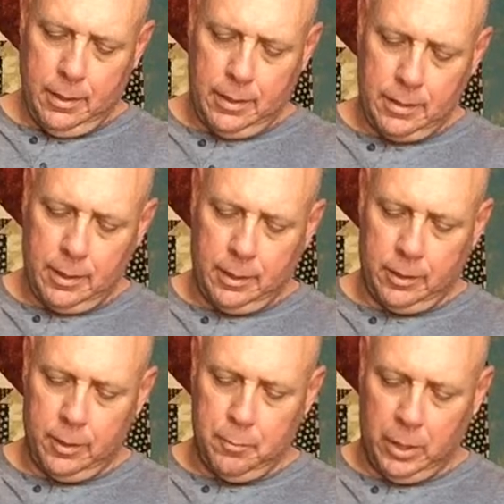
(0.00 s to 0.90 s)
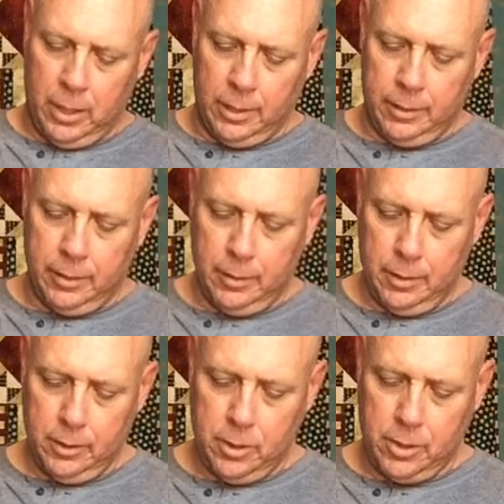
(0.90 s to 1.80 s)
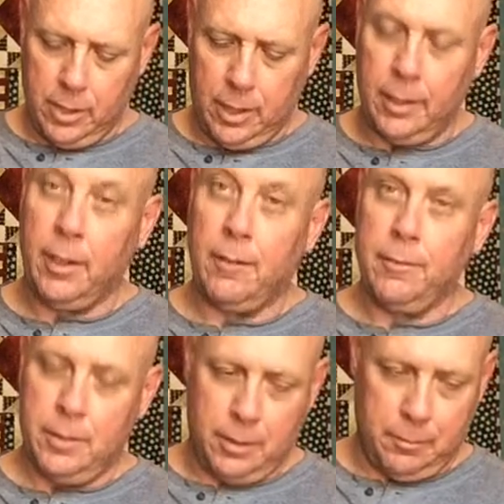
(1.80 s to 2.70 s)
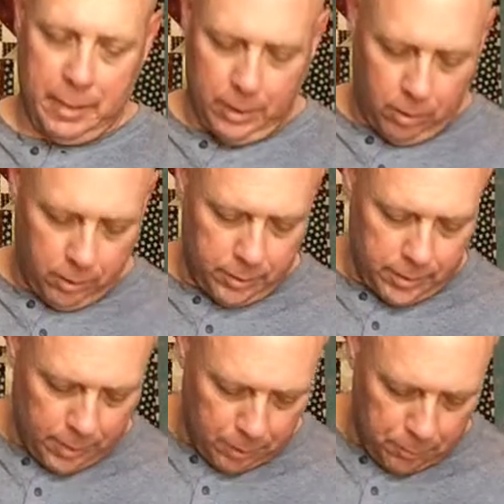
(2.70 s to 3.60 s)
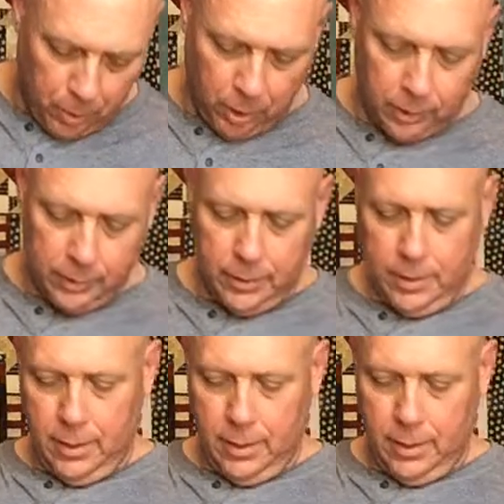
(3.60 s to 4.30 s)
it's got a good bond, just not enough to make it hard to tear it apart.